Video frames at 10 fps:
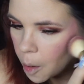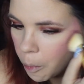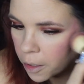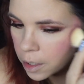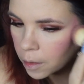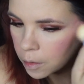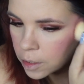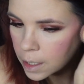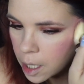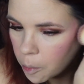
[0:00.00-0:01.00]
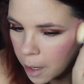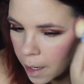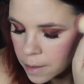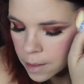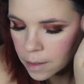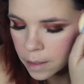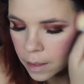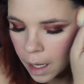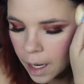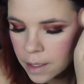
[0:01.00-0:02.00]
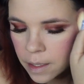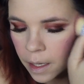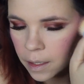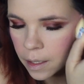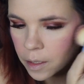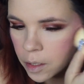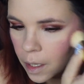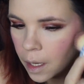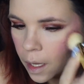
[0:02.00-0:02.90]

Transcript: But the lieutenant passes, and like I say, his